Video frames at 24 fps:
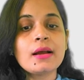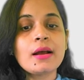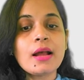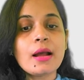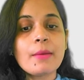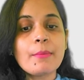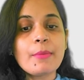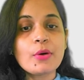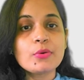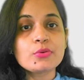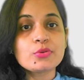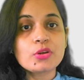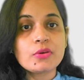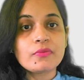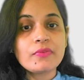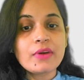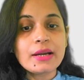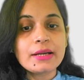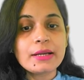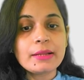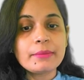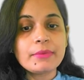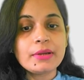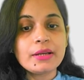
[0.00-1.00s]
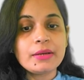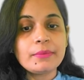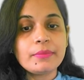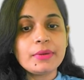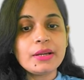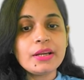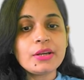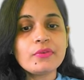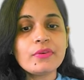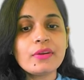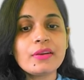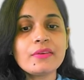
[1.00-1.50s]
amount of vitamin
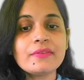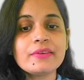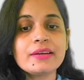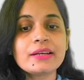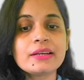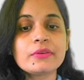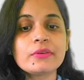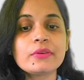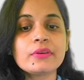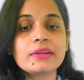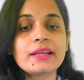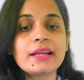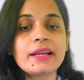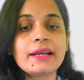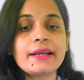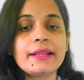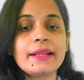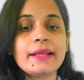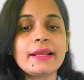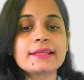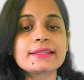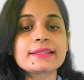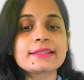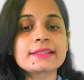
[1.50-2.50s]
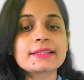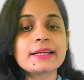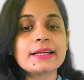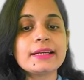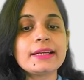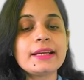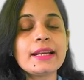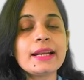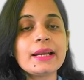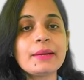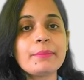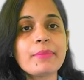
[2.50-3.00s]
B12, it will get
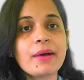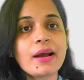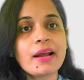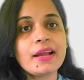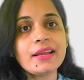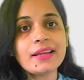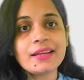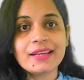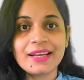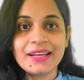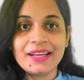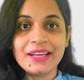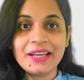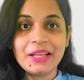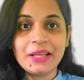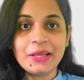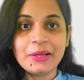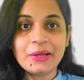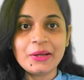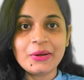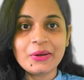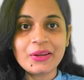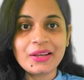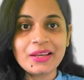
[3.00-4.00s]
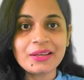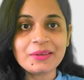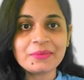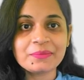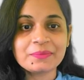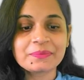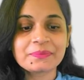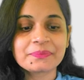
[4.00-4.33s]
excreted by kidney. Okay,